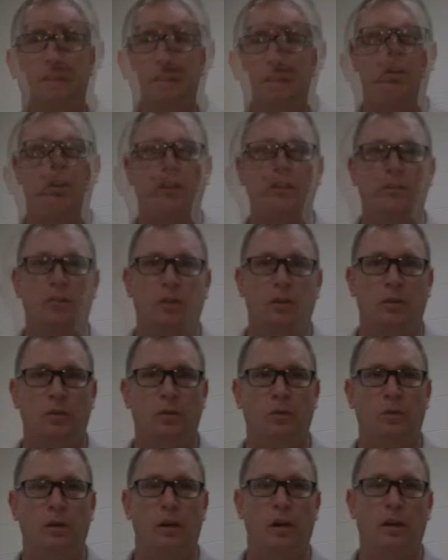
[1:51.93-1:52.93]
All right,
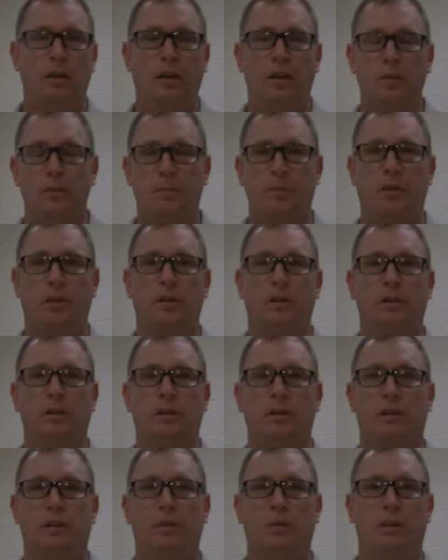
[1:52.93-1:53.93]
so another part
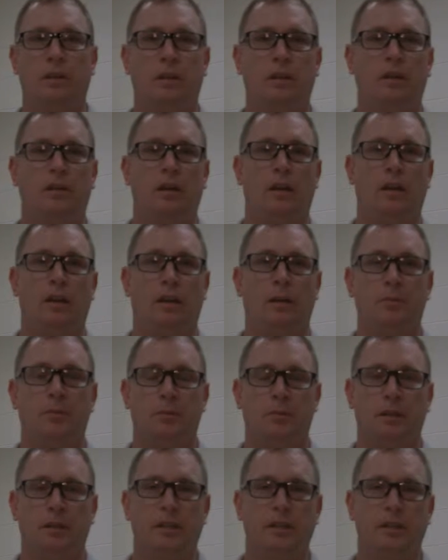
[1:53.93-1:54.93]
that we
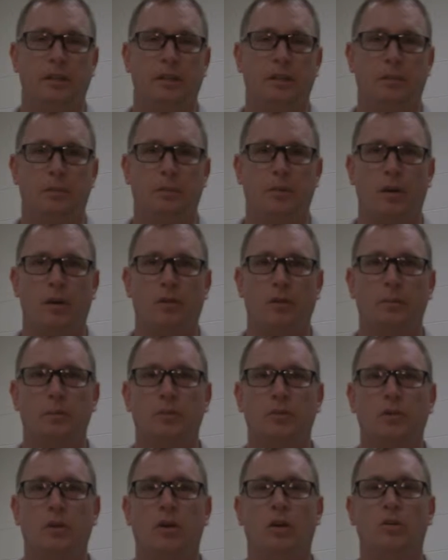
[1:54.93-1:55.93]
implemented in our program
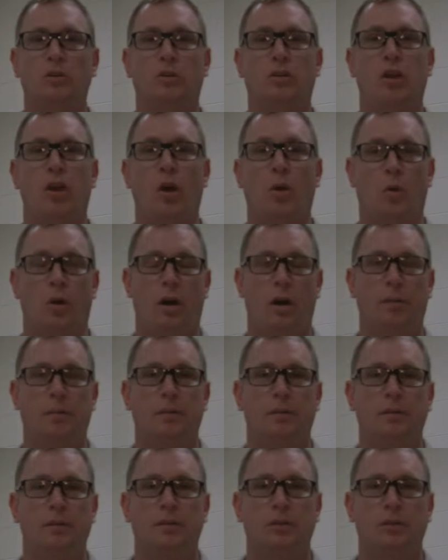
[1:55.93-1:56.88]
is called co-op.